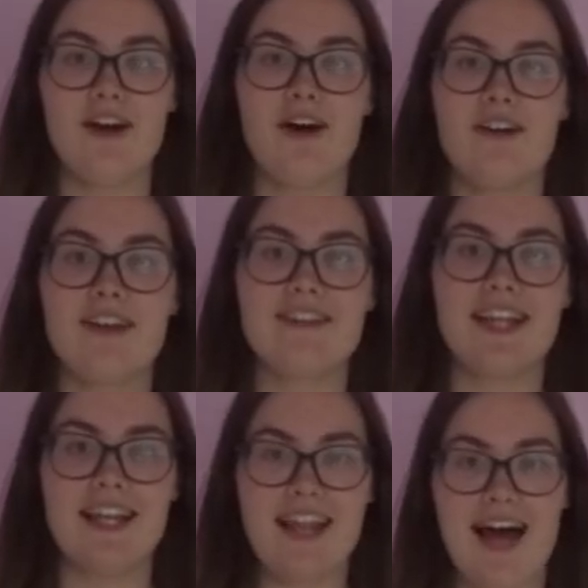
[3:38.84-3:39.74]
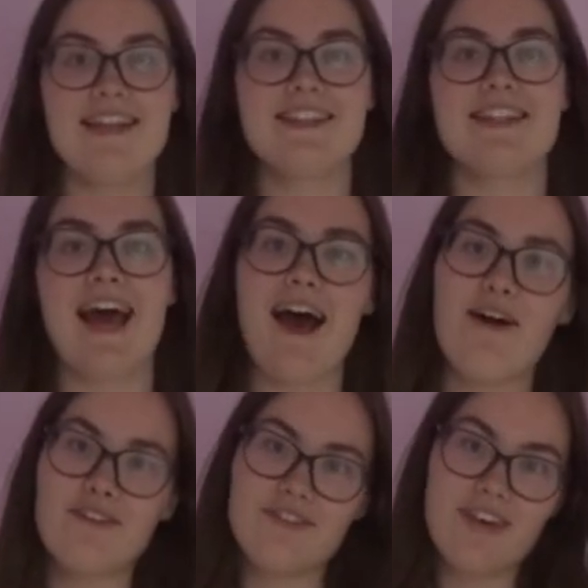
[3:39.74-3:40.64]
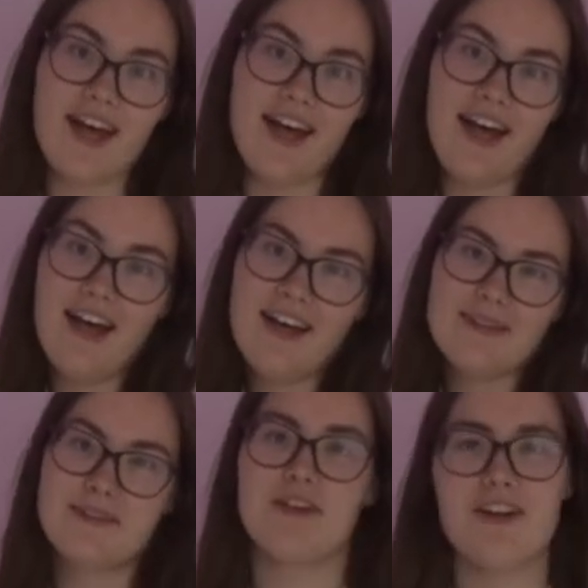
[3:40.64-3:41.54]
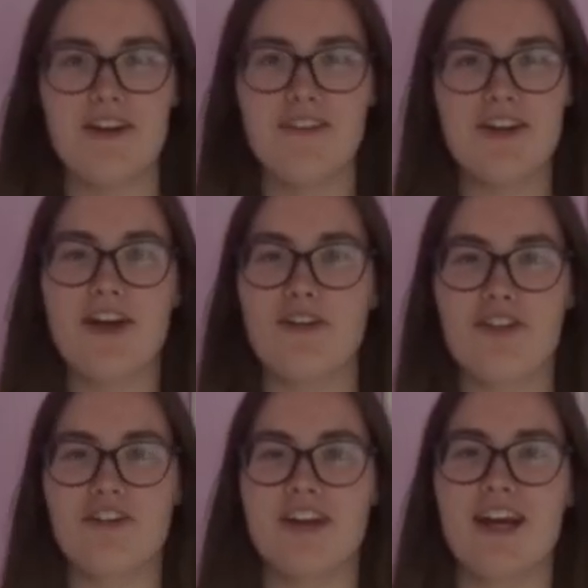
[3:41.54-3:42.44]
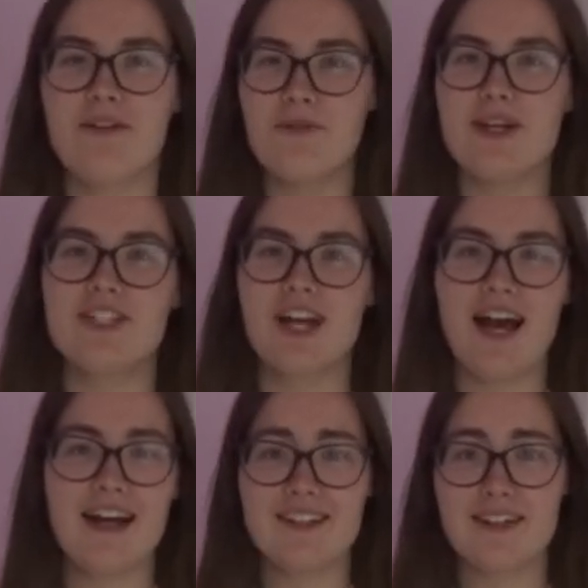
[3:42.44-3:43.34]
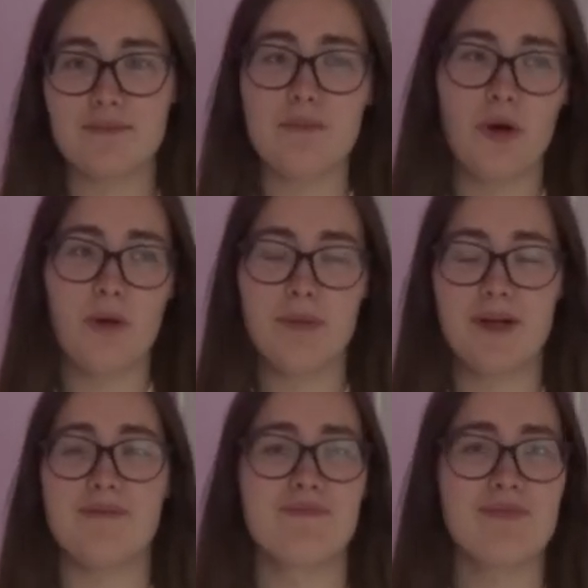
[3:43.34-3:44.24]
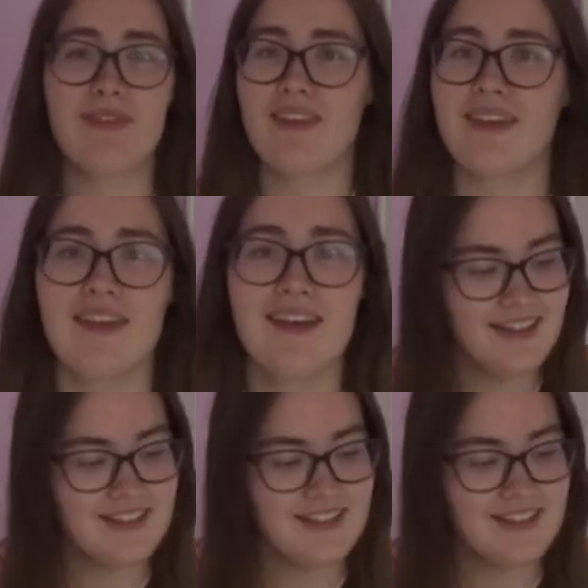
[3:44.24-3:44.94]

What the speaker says: on the last outfit. Sorry, I've only got three. I wish I had more, but it's